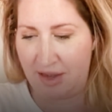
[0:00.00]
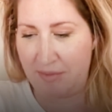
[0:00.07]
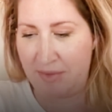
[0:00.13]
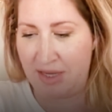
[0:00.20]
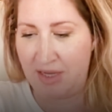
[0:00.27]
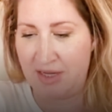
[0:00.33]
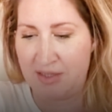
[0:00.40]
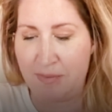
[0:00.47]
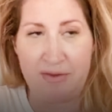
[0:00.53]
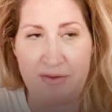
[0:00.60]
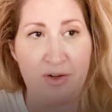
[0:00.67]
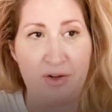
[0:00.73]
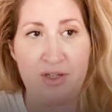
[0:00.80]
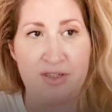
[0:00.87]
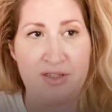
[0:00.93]
I mean, it's my
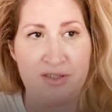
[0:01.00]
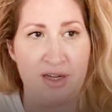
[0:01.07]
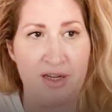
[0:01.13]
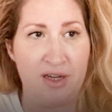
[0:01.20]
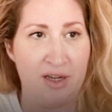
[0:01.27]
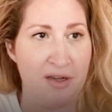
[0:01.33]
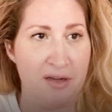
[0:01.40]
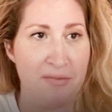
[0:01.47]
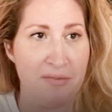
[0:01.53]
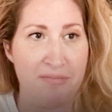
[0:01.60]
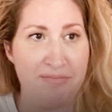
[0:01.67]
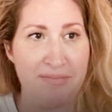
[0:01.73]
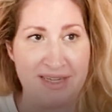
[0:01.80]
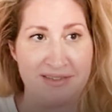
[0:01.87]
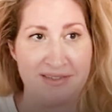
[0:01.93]
first
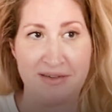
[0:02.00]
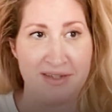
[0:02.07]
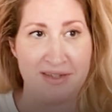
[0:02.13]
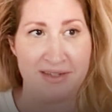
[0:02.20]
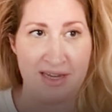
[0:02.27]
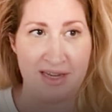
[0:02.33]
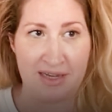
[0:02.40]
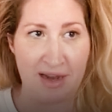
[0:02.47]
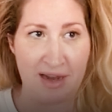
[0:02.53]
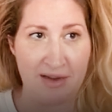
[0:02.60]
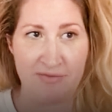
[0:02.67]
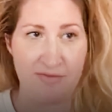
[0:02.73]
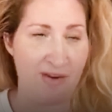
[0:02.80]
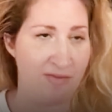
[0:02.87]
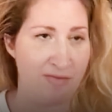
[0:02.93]
business. Like
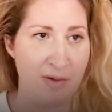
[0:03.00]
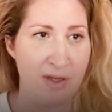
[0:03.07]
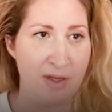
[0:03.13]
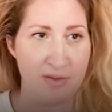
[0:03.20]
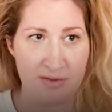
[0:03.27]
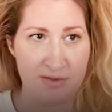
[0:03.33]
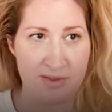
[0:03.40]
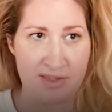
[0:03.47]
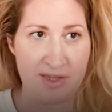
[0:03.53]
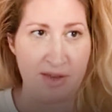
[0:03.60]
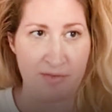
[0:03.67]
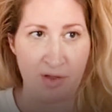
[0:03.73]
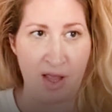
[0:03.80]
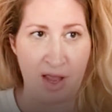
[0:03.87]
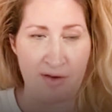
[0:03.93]
I've built
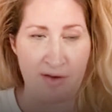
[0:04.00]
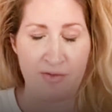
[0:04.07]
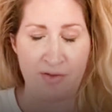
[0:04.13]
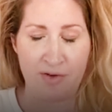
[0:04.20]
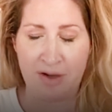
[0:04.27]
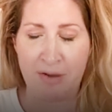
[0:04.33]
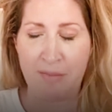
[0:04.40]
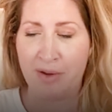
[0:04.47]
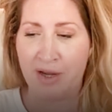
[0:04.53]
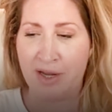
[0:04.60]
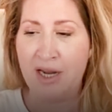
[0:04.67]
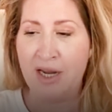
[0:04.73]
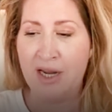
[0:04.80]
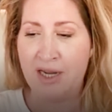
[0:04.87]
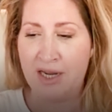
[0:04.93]
several after it,
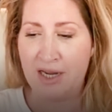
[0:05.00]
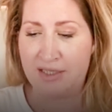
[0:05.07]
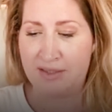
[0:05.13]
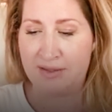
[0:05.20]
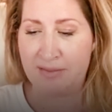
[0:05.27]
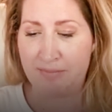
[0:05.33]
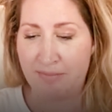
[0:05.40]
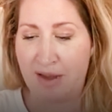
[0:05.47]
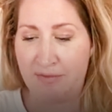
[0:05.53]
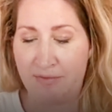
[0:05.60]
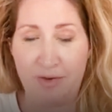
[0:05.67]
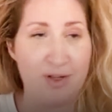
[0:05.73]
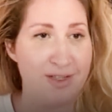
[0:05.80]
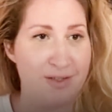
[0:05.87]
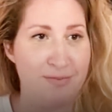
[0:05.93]
but it's my
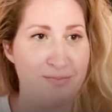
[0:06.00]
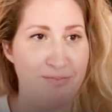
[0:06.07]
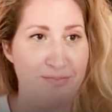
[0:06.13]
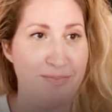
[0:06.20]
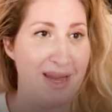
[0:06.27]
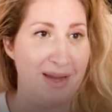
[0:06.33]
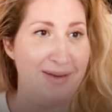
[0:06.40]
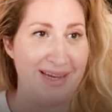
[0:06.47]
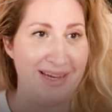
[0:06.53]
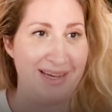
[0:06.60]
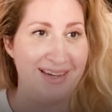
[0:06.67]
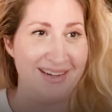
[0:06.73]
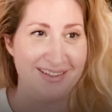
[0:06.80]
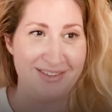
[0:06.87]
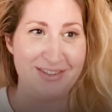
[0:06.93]
first
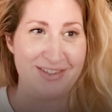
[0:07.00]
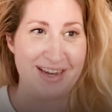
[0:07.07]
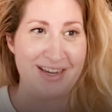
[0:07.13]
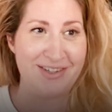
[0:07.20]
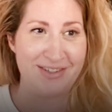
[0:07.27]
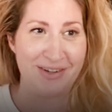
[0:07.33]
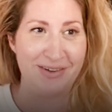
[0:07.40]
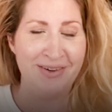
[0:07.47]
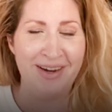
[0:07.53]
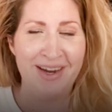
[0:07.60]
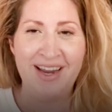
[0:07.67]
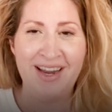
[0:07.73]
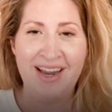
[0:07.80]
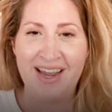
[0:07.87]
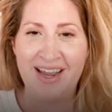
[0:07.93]
baby to say so.
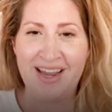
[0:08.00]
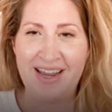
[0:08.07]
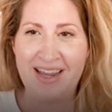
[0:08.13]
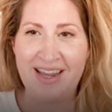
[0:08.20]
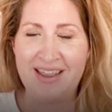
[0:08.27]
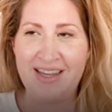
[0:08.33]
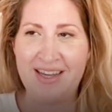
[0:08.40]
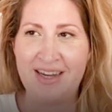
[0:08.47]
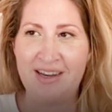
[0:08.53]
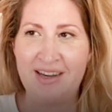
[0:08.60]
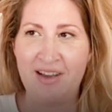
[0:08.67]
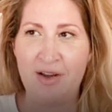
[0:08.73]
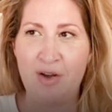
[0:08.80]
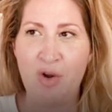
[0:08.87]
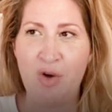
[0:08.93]
And then
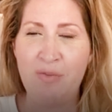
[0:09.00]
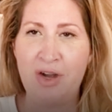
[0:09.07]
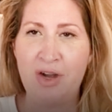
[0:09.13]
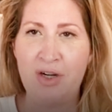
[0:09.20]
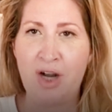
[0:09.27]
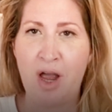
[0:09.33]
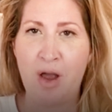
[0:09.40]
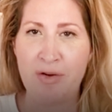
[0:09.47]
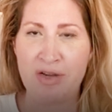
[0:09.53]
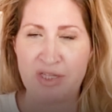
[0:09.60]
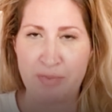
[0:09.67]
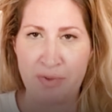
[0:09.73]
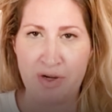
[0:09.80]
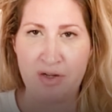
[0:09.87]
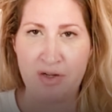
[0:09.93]
no matter how
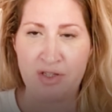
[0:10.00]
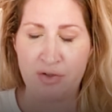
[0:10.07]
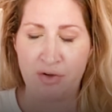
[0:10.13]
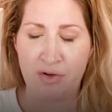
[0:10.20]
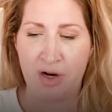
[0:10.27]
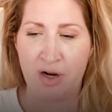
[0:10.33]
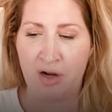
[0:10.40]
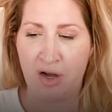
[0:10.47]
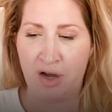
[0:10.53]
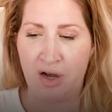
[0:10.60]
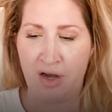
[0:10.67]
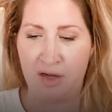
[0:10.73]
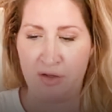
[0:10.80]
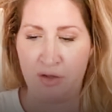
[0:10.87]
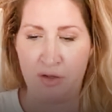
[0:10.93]
experienced you are
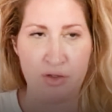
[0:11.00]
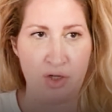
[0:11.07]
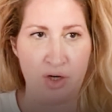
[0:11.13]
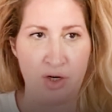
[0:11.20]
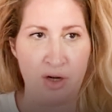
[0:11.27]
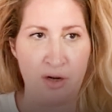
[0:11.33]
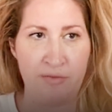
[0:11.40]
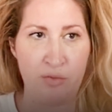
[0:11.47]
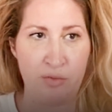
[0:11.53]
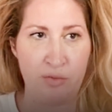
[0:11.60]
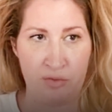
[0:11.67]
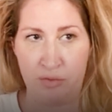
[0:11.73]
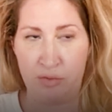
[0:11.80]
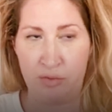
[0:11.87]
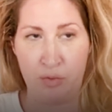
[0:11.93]
at your job
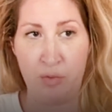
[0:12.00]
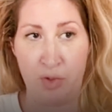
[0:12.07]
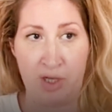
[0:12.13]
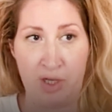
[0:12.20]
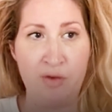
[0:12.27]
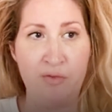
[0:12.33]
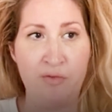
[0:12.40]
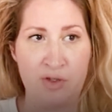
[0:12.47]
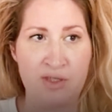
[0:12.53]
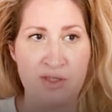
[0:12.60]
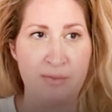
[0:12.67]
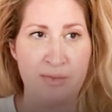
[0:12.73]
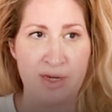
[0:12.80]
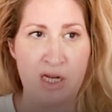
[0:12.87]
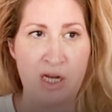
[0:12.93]
working for
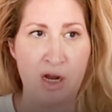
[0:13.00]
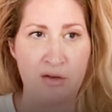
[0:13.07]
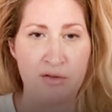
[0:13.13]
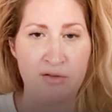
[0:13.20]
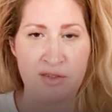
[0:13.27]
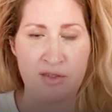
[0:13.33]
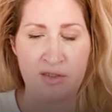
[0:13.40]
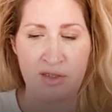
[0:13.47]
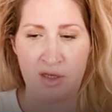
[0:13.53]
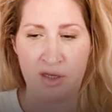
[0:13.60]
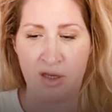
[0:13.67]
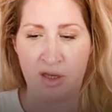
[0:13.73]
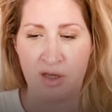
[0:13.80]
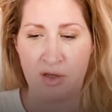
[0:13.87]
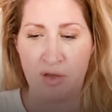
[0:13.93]
somebody else,
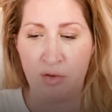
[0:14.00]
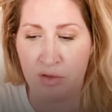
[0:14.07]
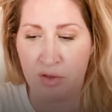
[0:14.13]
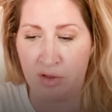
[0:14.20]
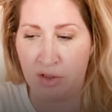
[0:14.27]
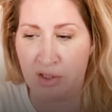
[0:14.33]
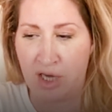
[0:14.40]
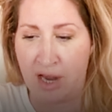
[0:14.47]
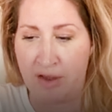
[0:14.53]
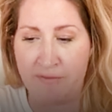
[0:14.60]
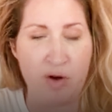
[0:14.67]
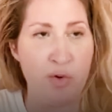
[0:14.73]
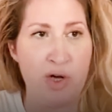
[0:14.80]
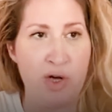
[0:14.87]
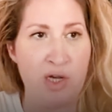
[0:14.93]
you literally have
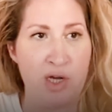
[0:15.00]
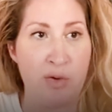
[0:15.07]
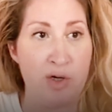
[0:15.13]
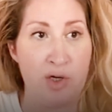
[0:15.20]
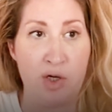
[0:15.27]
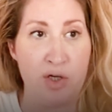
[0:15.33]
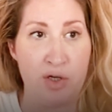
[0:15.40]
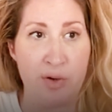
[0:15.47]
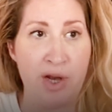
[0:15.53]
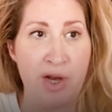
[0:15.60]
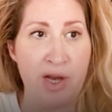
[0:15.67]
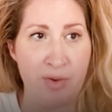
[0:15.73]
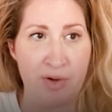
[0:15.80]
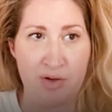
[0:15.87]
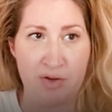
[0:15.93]
no idea what you're
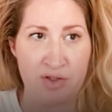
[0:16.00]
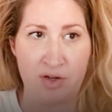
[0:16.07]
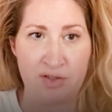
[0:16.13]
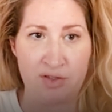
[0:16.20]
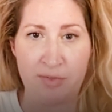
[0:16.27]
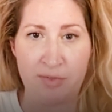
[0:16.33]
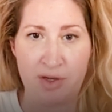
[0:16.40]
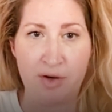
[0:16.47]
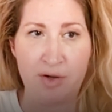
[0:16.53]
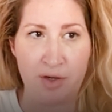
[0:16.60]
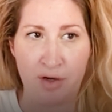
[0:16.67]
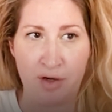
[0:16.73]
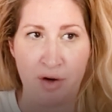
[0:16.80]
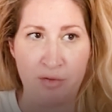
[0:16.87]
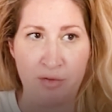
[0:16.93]
doing when you start something on
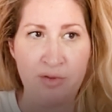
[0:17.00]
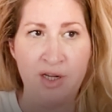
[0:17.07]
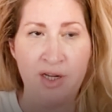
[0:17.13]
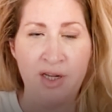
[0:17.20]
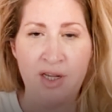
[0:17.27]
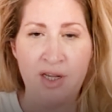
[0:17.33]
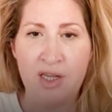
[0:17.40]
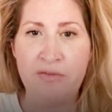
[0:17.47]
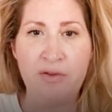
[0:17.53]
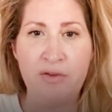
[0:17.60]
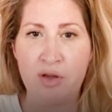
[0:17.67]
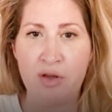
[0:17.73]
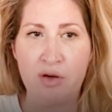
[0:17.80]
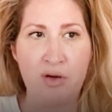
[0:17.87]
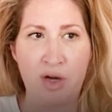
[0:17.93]
your own.
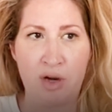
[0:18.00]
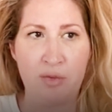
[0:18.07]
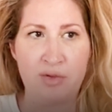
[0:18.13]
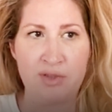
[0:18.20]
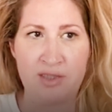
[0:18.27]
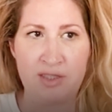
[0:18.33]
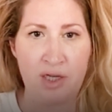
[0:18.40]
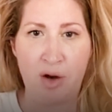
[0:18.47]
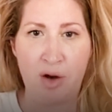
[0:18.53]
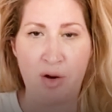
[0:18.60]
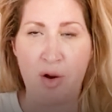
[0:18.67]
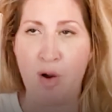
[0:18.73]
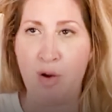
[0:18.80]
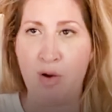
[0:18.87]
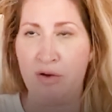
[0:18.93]
Even though I was CEO
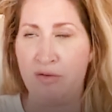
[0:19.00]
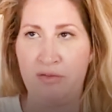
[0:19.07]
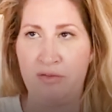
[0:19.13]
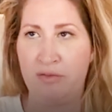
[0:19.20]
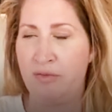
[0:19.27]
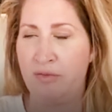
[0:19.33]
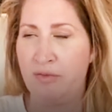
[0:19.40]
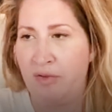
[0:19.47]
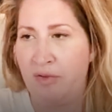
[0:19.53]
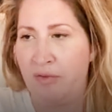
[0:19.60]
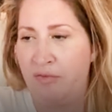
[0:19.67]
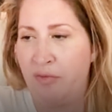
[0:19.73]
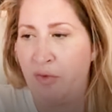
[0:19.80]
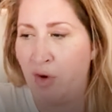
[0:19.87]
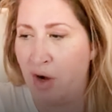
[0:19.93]
of
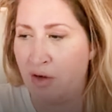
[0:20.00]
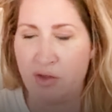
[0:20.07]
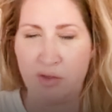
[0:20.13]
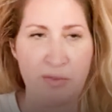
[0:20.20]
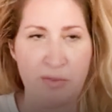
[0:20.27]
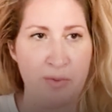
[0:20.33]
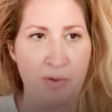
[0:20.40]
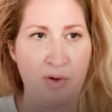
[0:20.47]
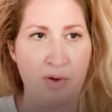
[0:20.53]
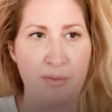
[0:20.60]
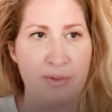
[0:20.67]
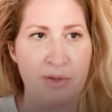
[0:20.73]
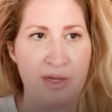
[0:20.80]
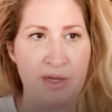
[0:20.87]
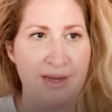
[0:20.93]
a 400 people
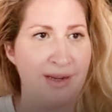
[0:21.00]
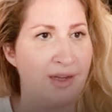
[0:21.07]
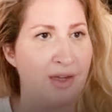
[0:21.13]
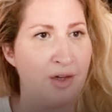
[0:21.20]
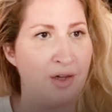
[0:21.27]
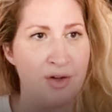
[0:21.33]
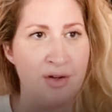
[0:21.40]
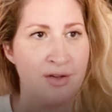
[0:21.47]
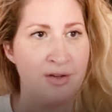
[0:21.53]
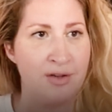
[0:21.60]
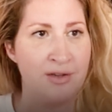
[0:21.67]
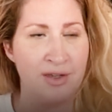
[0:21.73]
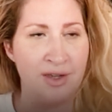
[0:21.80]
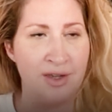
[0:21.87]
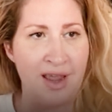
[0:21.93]
company, I
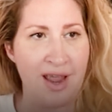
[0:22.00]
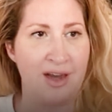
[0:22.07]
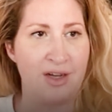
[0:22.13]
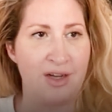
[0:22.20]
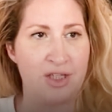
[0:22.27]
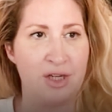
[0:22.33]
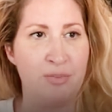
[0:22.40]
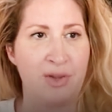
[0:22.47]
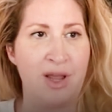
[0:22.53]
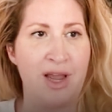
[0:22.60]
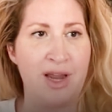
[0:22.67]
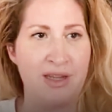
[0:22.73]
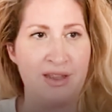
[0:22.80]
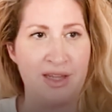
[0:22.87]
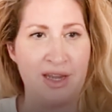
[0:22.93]
couldn't actually apply
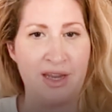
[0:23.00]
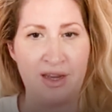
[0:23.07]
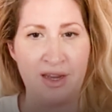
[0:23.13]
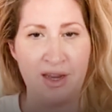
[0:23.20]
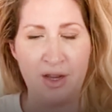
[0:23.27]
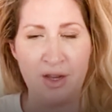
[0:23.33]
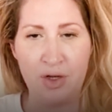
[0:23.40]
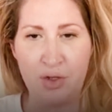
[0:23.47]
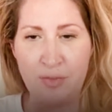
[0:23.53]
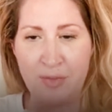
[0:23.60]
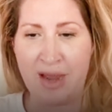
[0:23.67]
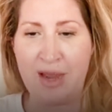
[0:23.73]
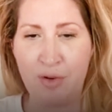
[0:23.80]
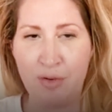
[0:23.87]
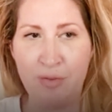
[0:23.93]
anything to
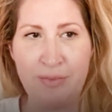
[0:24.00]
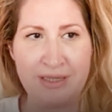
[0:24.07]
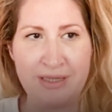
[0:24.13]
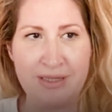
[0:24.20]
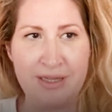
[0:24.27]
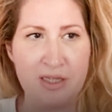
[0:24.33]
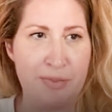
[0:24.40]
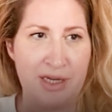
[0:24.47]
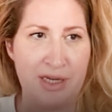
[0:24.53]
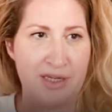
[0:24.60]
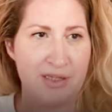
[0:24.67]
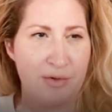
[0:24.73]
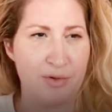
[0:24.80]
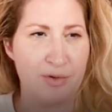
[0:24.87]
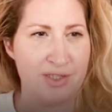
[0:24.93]
my own business
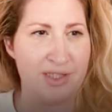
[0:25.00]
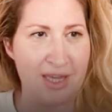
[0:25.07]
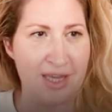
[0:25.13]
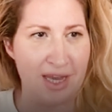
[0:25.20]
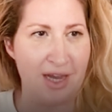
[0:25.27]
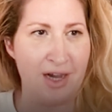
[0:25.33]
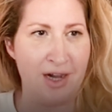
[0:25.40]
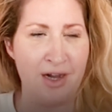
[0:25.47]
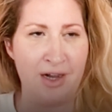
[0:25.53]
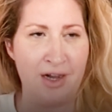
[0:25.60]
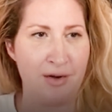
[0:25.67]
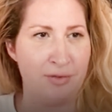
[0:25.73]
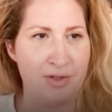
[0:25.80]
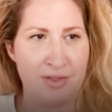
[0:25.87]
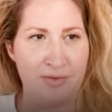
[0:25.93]
because I was scared.
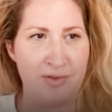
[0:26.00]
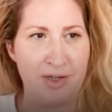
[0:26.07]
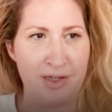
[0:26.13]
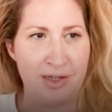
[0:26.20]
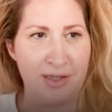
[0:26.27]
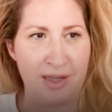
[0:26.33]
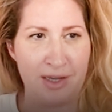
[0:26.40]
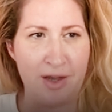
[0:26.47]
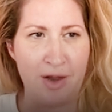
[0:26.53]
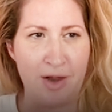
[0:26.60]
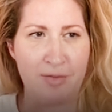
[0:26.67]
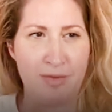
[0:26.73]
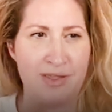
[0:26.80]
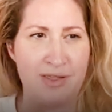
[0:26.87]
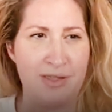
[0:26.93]
I was very like,
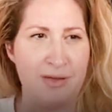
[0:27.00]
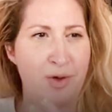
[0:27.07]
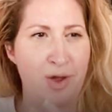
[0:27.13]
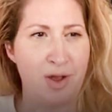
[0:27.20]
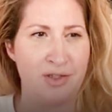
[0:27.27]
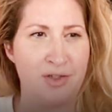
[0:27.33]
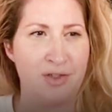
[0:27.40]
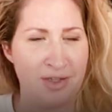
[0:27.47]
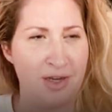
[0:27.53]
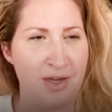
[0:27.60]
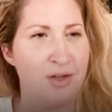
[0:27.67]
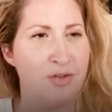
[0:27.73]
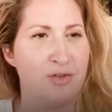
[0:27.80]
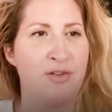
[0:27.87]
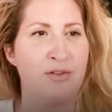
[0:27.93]
I was the imposter
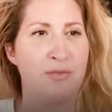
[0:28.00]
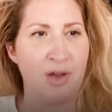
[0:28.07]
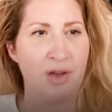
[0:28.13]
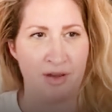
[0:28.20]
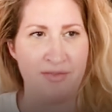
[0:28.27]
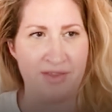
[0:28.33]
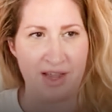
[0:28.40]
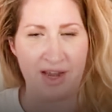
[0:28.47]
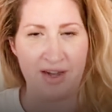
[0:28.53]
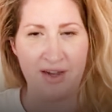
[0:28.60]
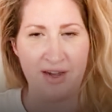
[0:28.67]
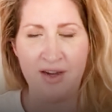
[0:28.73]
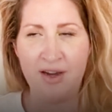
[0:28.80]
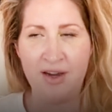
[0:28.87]
syndrome, all of that.